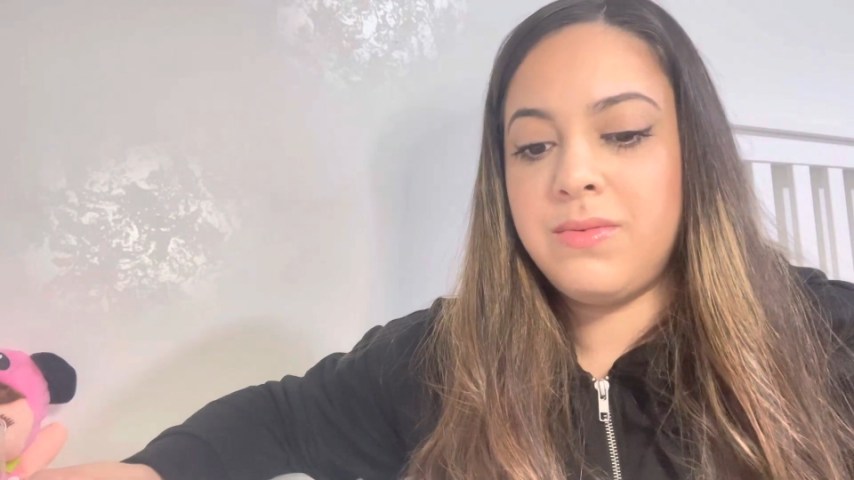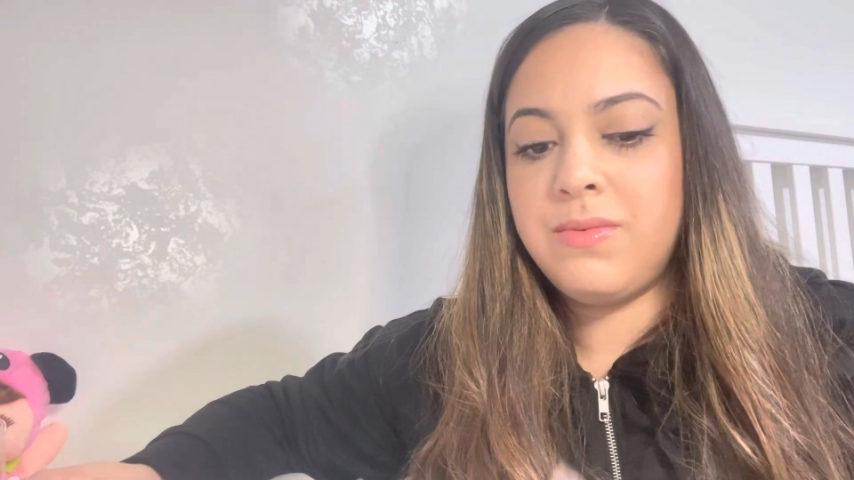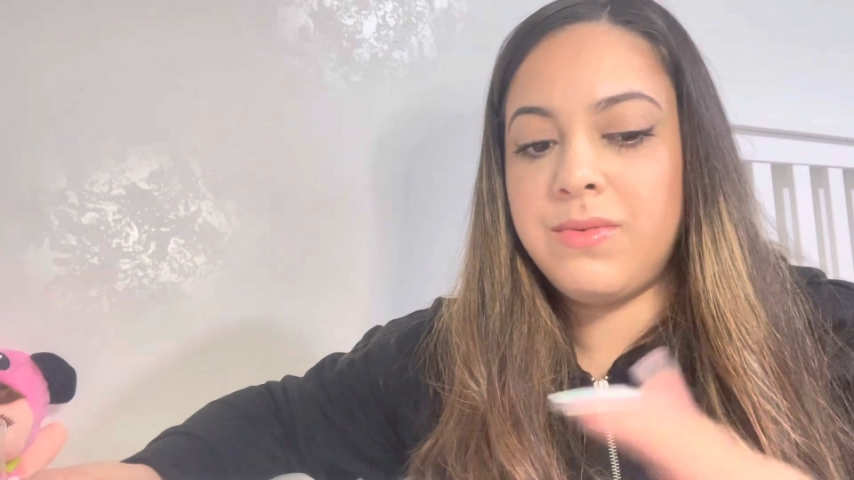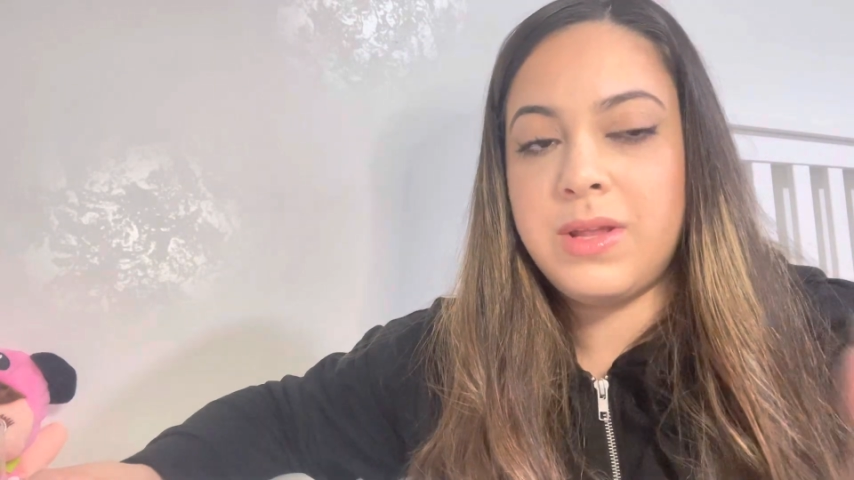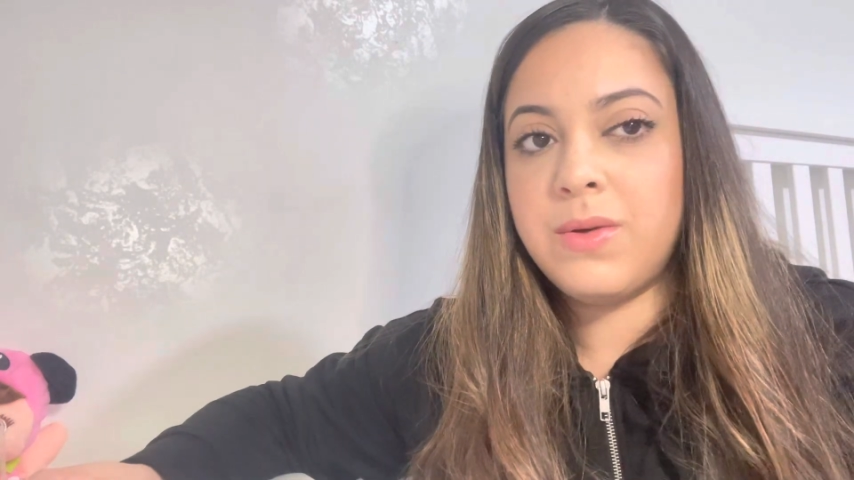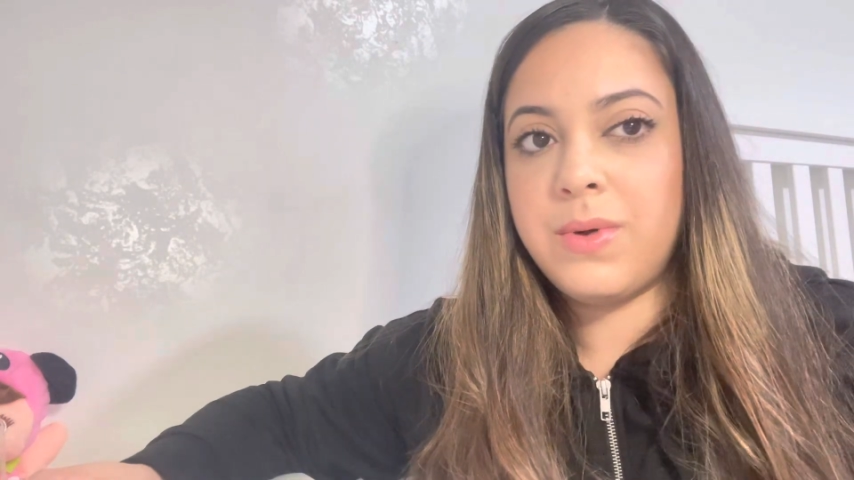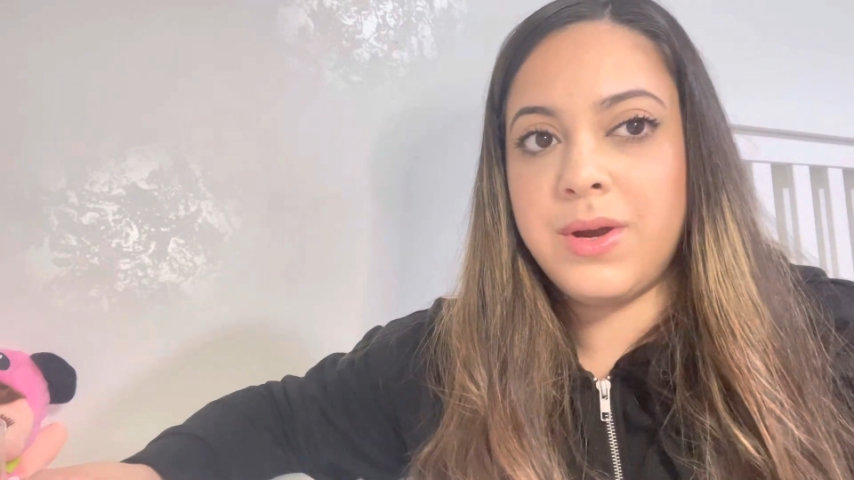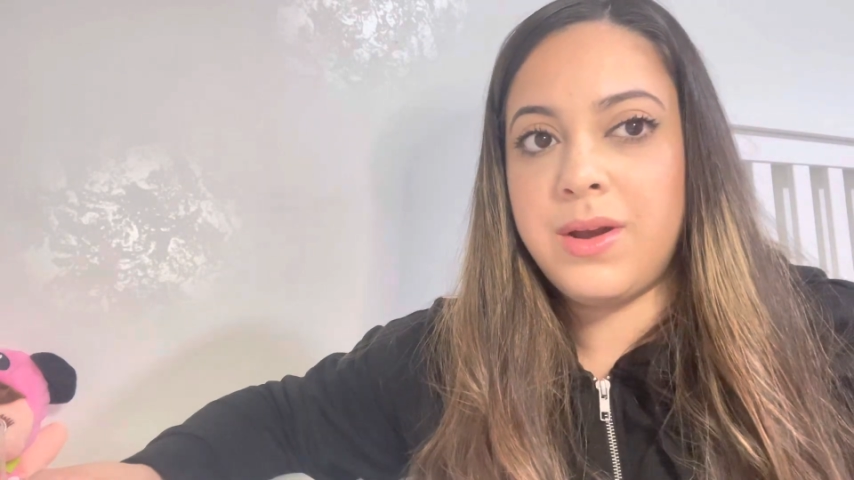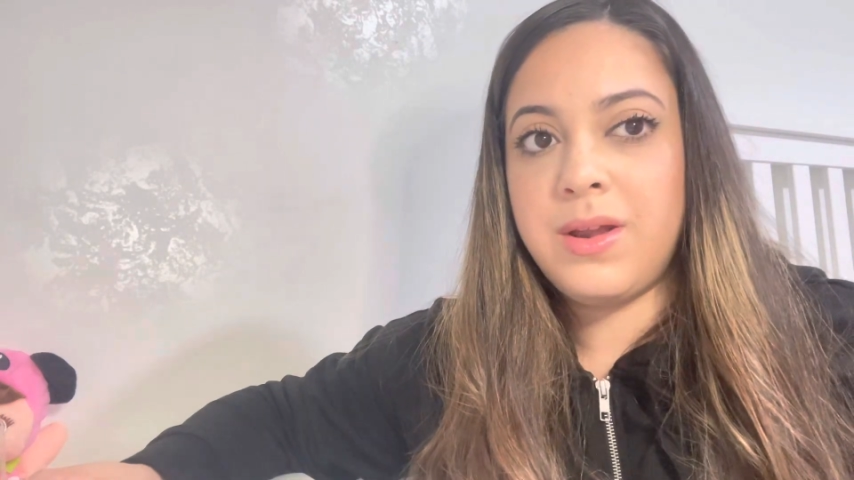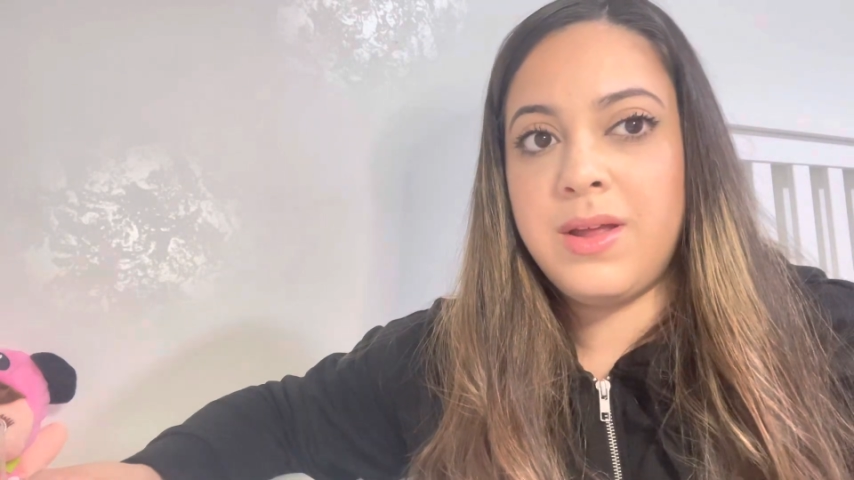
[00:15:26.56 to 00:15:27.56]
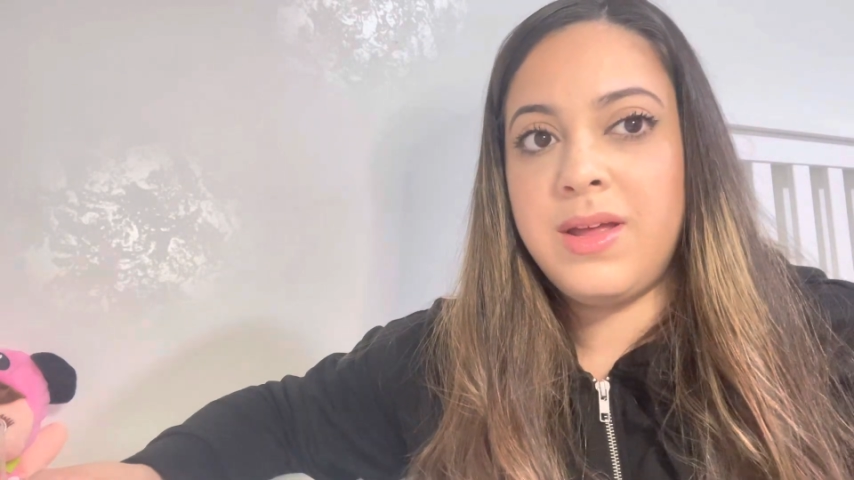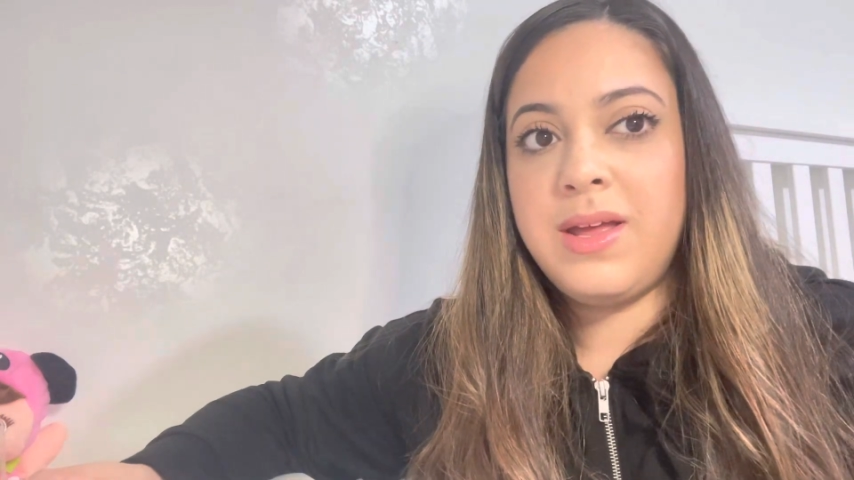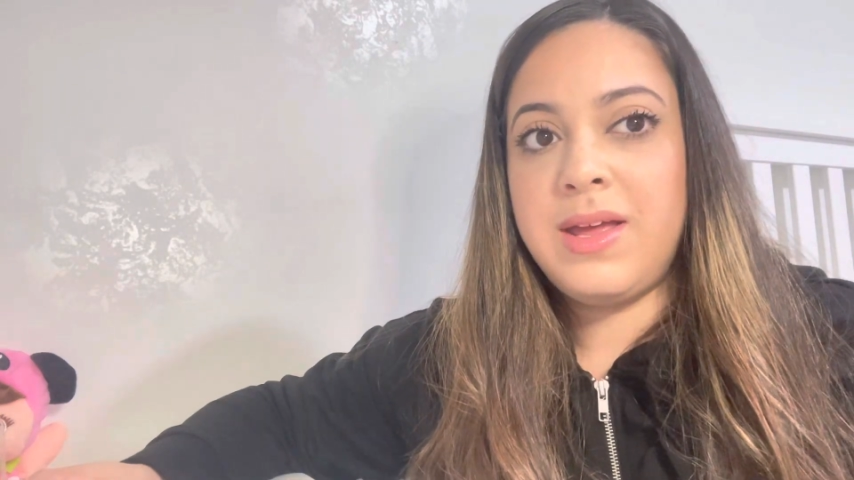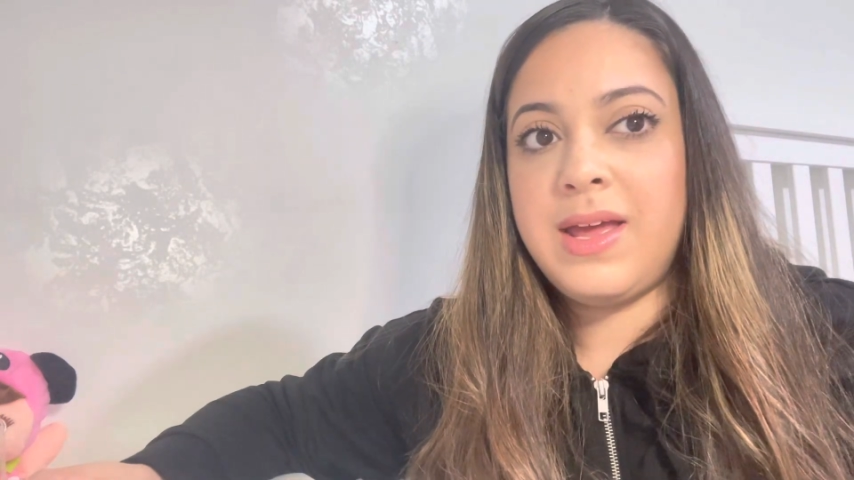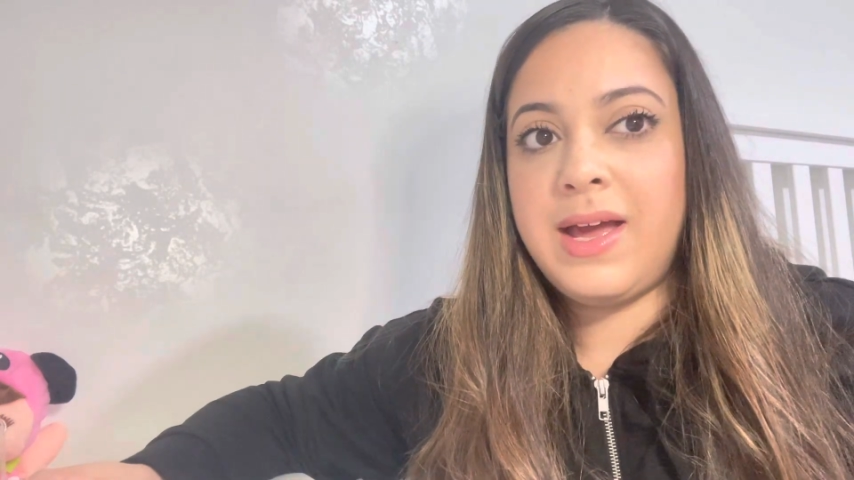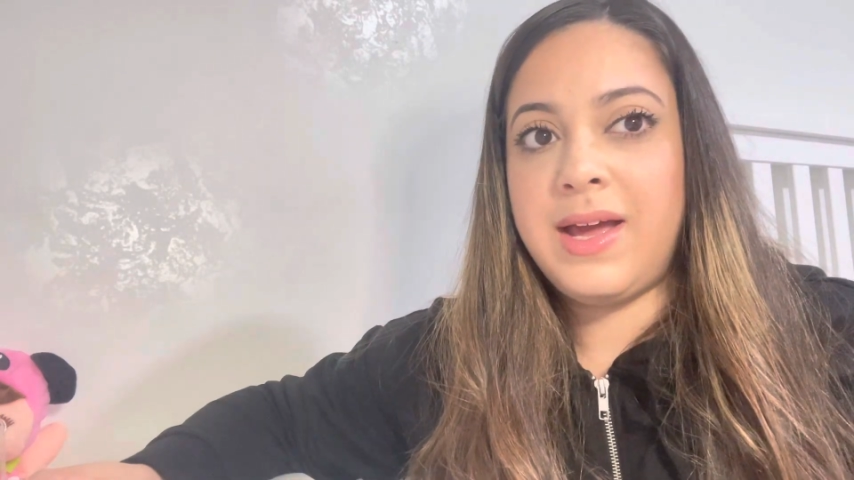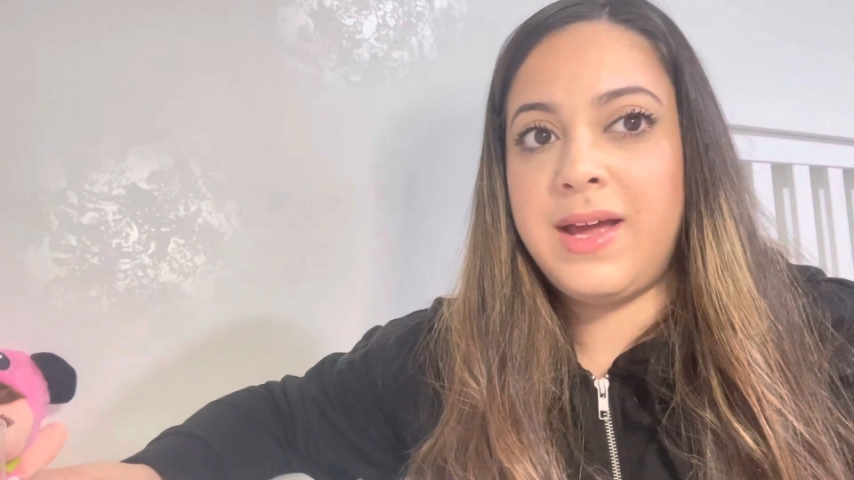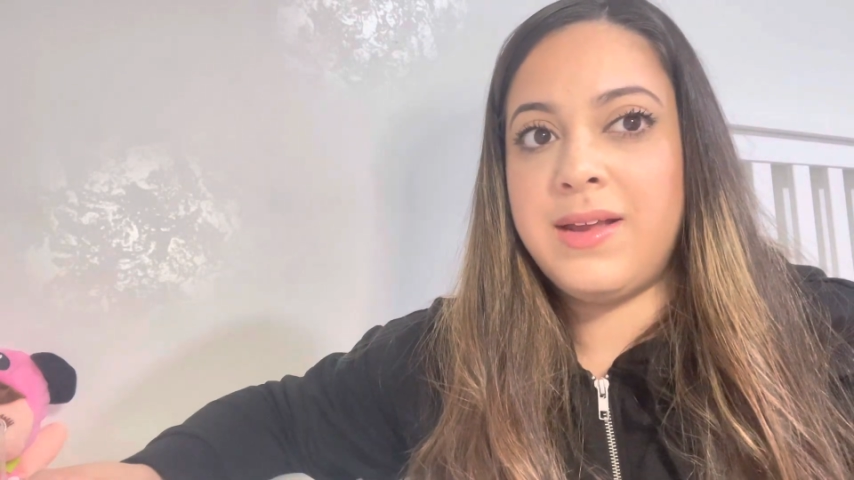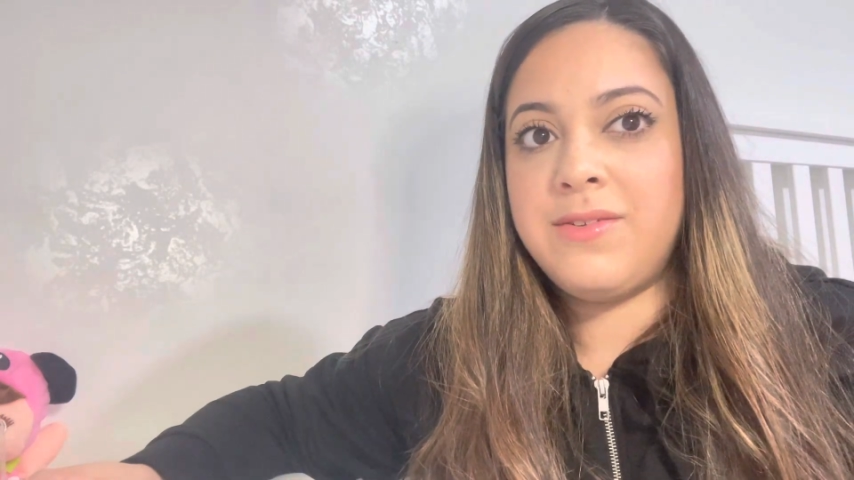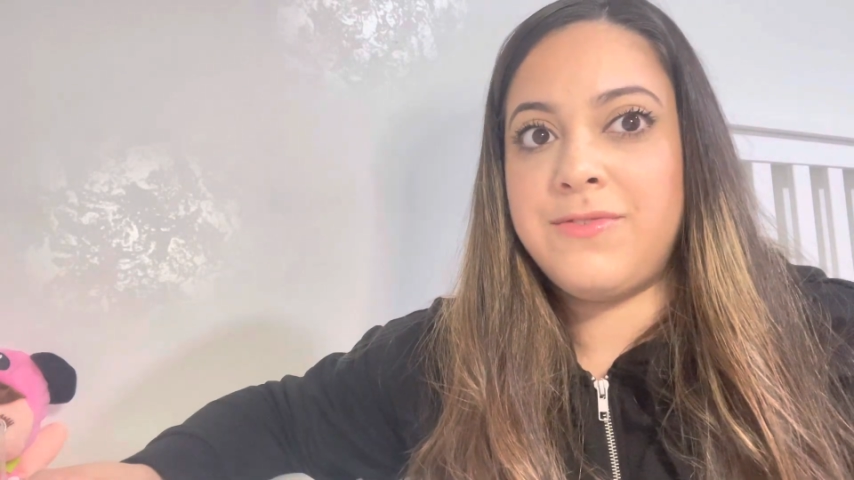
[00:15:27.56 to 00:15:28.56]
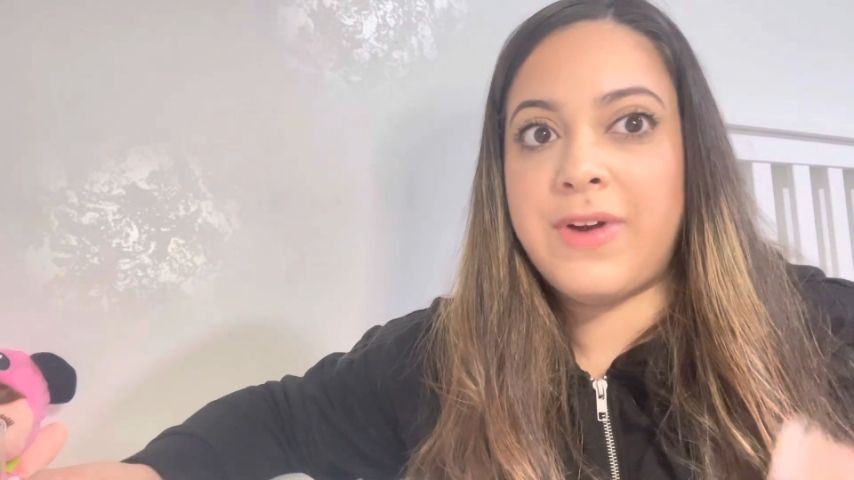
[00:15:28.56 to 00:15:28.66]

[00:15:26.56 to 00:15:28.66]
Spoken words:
read the Word and